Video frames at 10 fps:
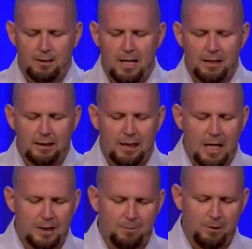not the
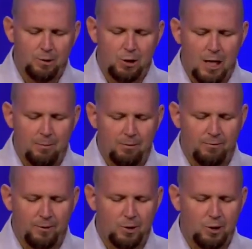Gospel of John, but
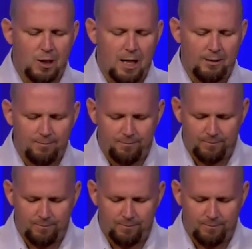1 John.